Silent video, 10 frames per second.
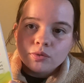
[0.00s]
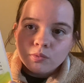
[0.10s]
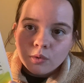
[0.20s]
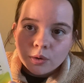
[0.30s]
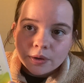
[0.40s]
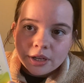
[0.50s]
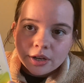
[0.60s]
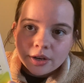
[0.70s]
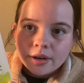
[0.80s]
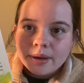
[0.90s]

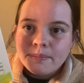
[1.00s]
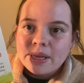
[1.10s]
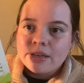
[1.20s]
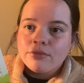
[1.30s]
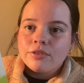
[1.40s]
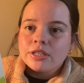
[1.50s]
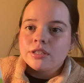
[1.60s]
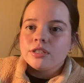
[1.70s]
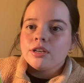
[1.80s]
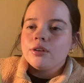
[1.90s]
Warrior
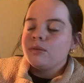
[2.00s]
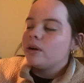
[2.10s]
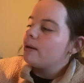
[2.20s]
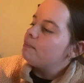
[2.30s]
Manifesto